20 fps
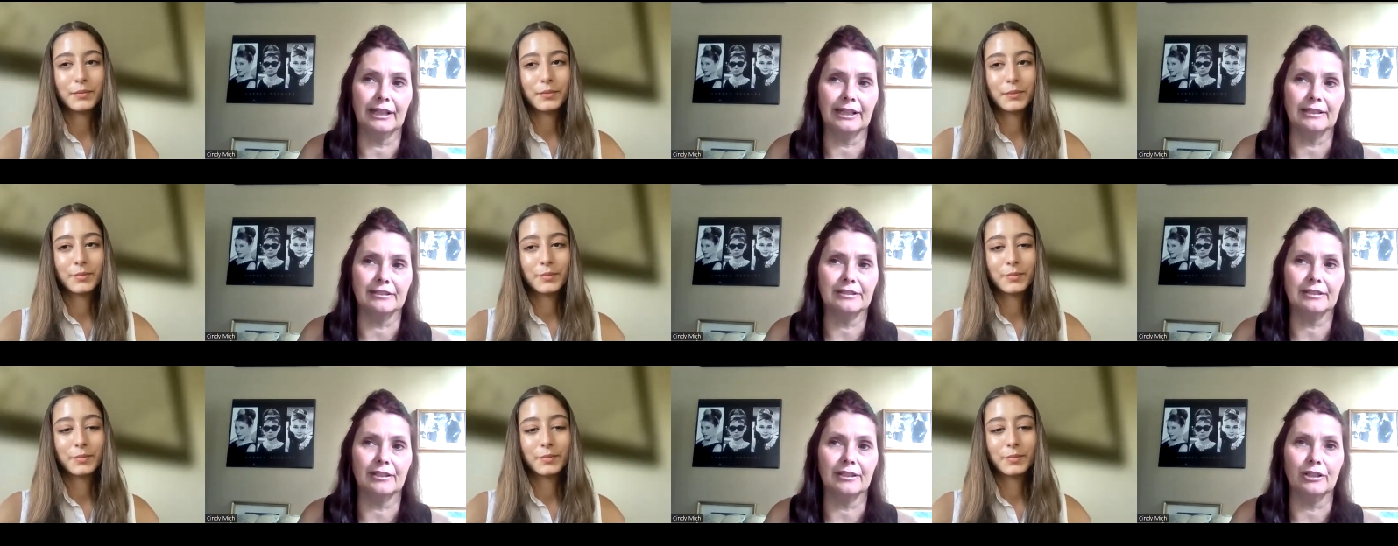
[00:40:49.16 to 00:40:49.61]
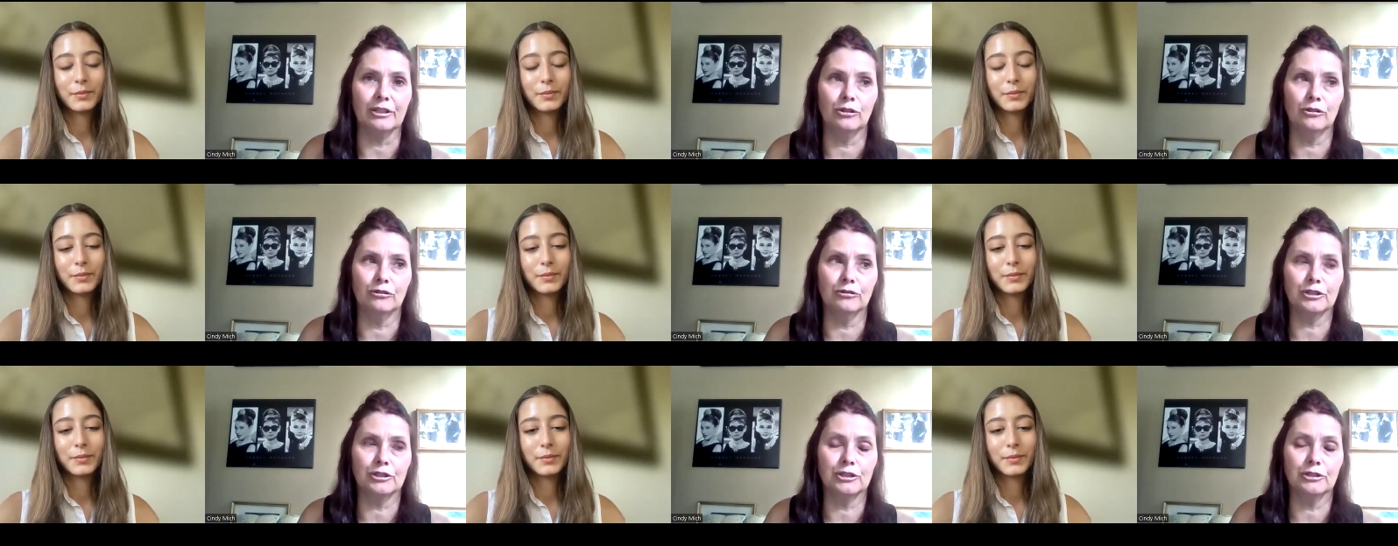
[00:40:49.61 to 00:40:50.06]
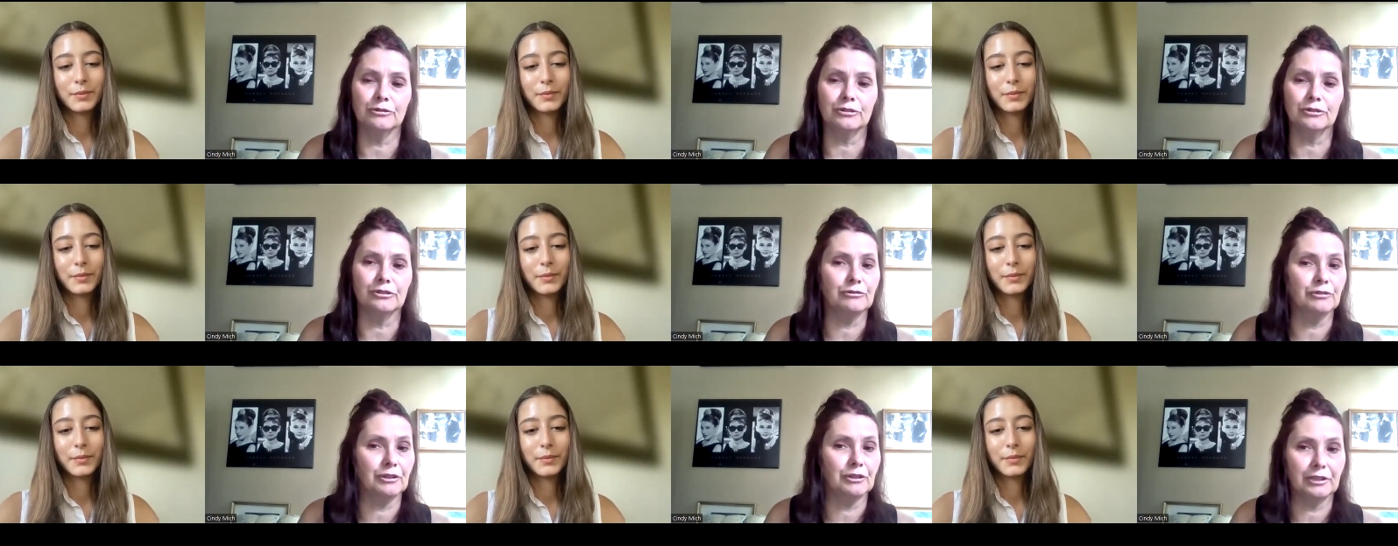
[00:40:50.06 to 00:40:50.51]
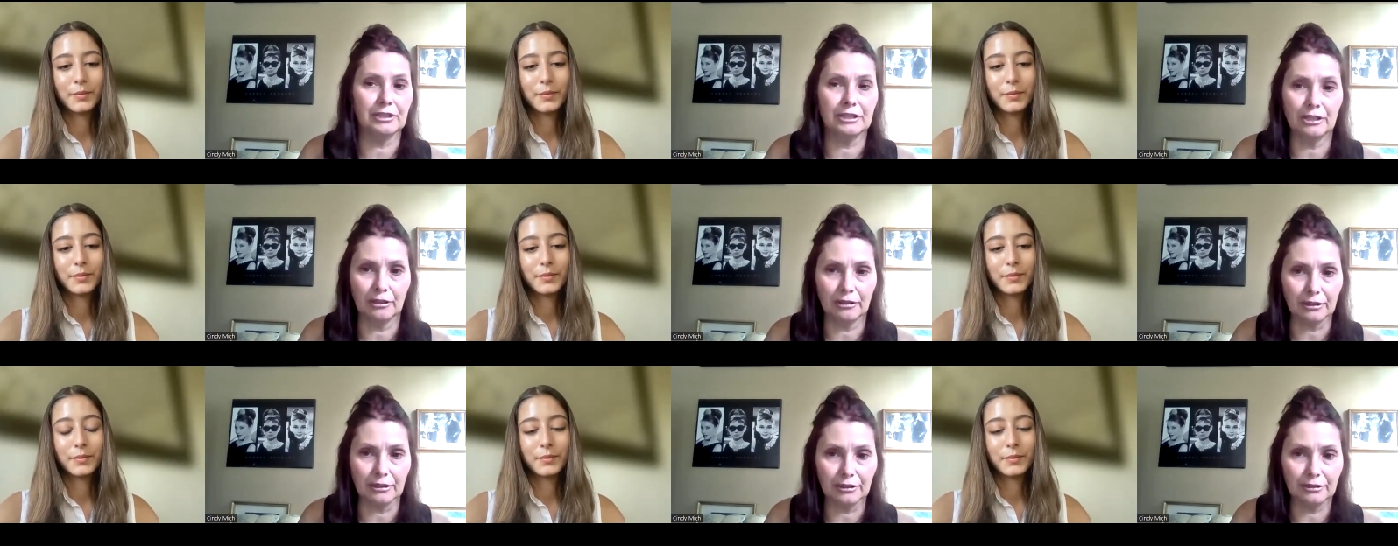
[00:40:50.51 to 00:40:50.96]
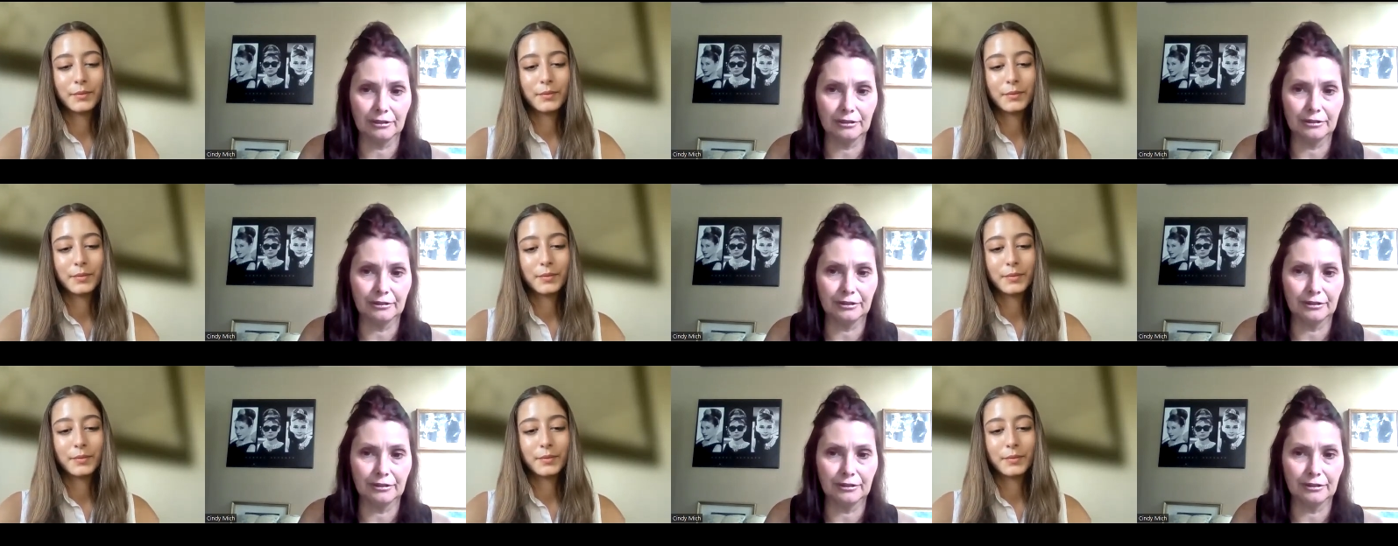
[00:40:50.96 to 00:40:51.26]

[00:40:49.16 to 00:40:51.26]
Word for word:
Speaker 1: like i said the overtones are very dark